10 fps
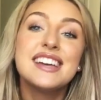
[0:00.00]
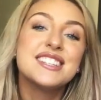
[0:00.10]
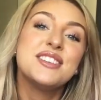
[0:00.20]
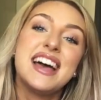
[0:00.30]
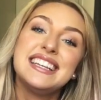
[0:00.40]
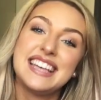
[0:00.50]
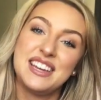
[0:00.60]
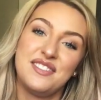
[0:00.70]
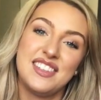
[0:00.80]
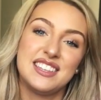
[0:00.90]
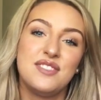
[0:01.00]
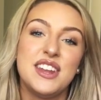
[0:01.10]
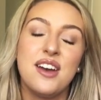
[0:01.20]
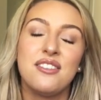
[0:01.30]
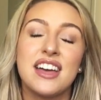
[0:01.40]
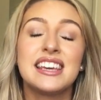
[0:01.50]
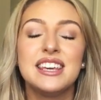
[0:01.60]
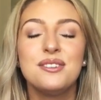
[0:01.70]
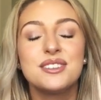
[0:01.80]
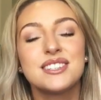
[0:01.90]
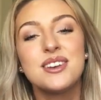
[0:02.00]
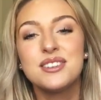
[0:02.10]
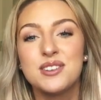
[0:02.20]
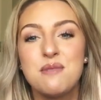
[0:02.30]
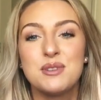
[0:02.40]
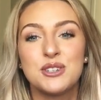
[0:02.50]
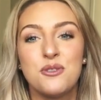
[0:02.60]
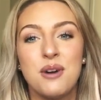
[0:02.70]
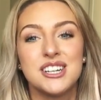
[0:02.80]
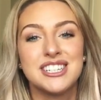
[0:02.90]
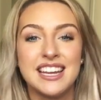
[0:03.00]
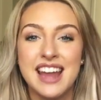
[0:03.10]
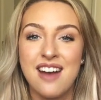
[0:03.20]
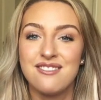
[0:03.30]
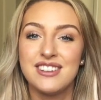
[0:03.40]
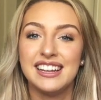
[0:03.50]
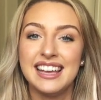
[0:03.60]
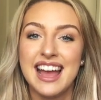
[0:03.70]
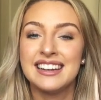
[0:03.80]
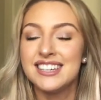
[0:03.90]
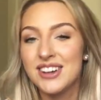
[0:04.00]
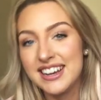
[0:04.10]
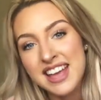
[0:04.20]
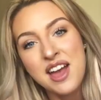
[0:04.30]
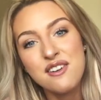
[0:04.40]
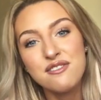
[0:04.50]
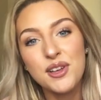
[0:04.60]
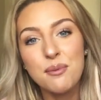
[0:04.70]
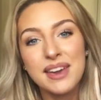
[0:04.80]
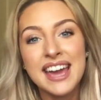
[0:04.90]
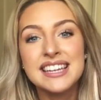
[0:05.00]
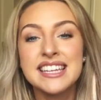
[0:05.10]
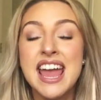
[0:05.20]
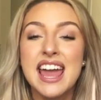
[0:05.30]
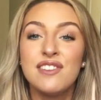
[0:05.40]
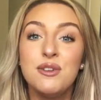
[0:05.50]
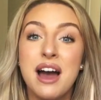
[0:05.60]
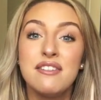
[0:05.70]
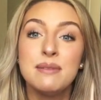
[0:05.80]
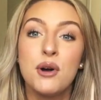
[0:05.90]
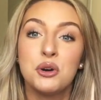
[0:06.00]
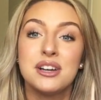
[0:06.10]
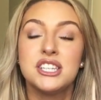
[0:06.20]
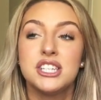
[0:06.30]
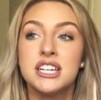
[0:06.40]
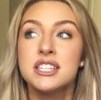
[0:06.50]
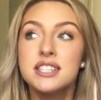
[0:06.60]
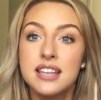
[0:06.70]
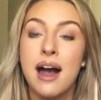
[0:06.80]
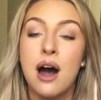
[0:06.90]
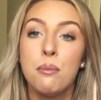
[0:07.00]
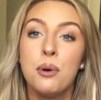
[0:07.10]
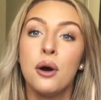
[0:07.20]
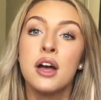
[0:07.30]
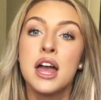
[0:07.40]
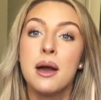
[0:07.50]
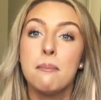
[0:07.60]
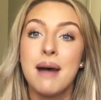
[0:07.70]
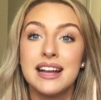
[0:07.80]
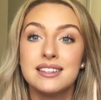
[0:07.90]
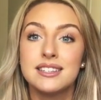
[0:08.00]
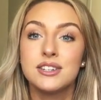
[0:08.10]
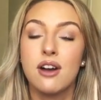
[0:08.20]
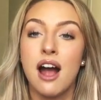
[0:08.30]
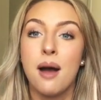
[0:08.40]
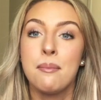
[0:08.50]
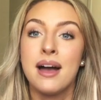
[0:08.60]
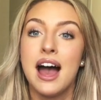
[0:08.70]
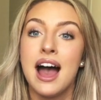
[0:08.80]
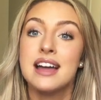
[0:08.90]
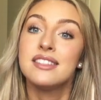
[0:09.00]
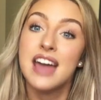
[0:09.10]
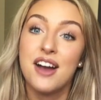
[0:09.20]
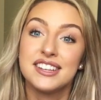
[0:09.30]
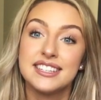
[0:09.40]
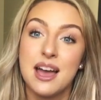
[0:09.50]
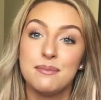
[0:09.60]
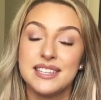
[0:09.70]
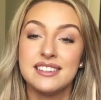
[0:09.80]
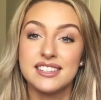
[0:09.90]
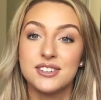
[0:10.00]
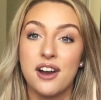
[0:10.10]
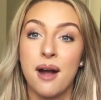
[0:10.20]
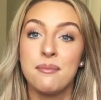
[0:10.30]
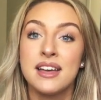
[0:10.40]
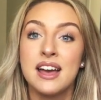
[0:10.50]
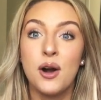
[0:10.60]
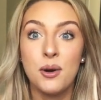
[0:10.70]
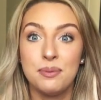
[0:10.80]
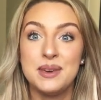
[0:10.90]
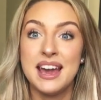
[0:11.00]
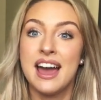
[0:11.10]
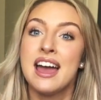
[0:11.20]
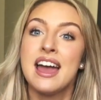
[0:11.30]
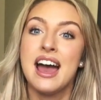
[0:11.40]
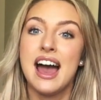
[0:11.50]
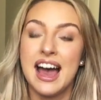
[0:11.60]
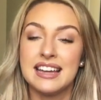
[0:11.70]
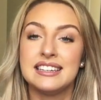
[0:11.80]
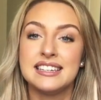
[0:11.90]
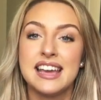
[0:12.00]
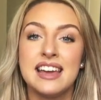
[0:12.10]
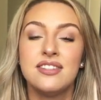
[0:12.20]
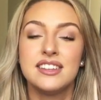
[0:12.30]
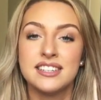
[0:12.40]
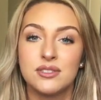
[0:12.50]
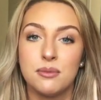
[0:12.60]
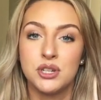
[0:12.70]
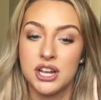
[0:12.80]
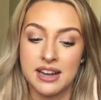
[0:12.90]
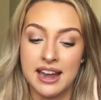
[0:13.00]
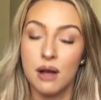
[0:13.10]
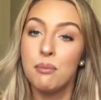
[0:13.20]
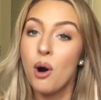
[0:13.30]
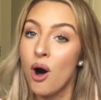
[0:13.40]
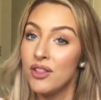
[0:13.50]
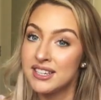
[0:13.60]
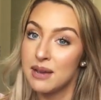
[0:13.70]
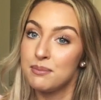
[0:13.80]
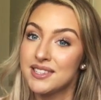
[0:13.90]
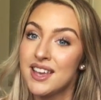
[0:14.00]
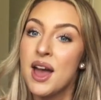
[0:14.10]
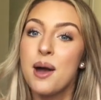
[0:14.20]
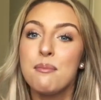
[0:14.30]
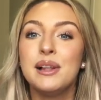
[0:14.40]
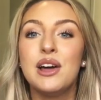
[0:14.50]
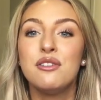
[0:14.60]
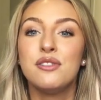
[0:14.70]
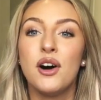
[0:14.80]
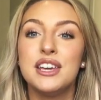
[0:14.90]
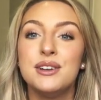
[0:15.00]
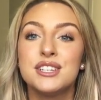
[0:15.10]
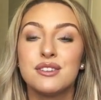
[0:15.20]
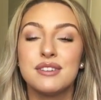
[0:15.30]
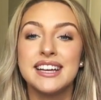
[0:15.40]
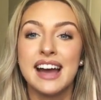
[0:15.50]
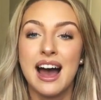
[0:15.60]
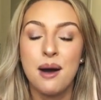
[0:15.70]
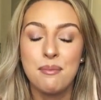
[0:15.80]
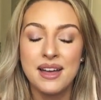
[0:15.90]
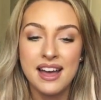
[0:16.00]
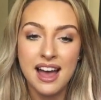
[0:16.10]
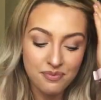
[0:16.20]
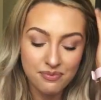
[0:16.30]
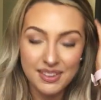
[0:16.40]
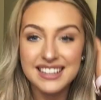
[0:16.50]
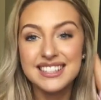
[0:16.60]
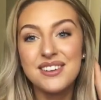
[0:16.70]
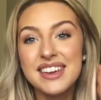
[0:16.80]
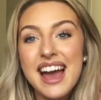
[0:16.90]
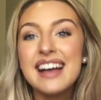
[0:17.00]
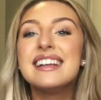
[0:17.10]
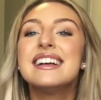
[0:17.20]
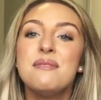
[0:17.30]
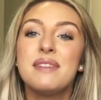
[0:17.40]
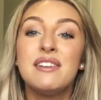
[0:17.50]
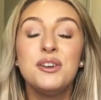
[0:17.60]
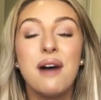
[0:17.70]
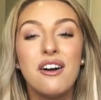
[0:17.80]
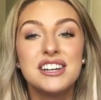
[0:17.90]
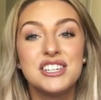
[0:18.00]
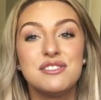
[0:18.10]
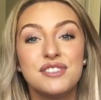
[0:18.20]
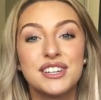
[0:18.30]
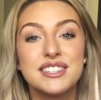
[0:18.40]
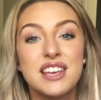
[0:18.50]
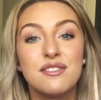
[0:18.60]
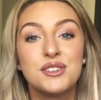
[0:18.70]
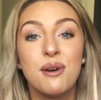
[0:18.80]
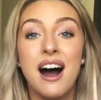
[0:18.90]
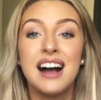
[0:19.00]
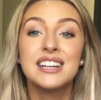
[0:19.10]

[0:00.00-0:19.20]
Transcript: So that is it for this video. Thank you so much for watching. I really enjoyed filming it. If you have any more questions, I'll put my Instagram and the RNCM's Instagram up here and in the description, and I'll put all the tips below for you to recap. So yeah, if you are auditioning for Conservatoire,